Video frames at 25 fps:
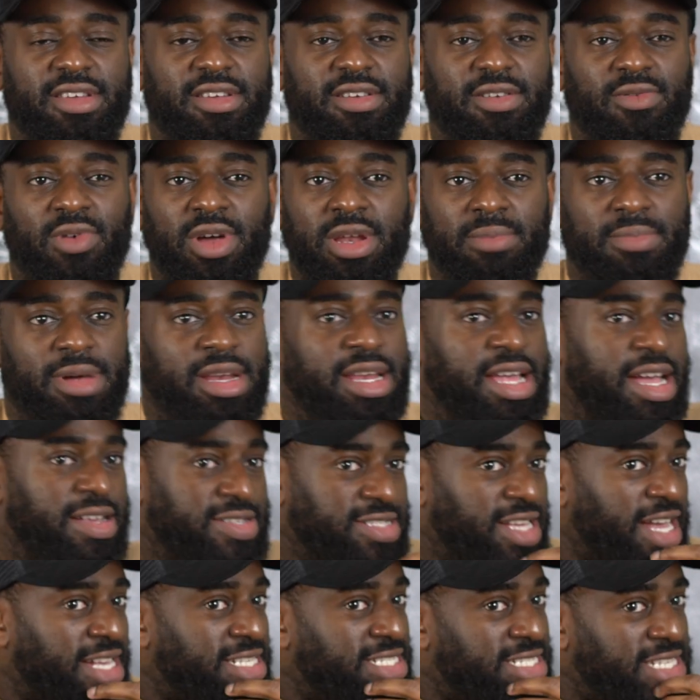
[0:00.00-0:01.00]
one of my
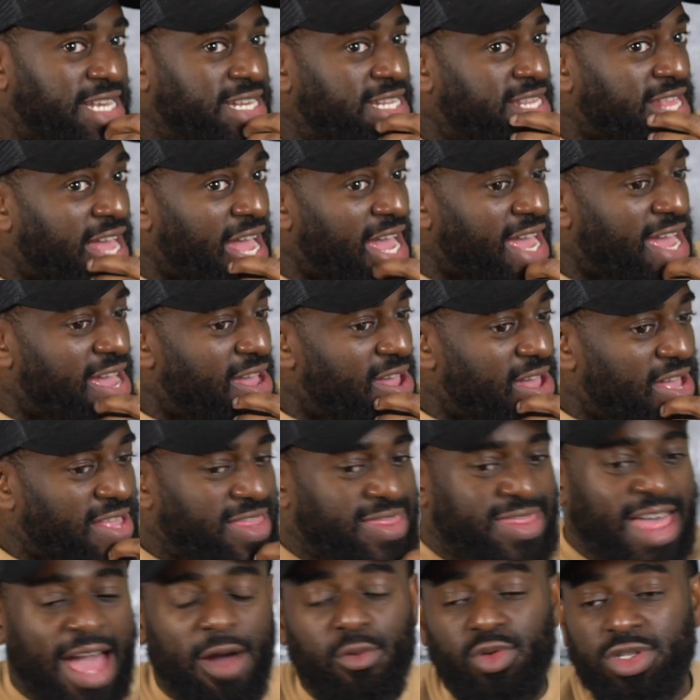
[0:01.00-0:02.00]
lives, I said that
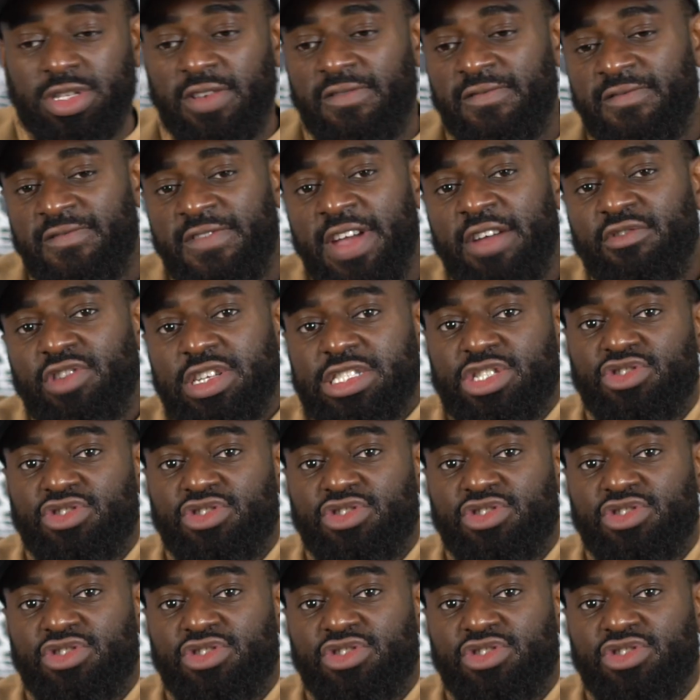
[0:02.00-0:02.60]
that was a very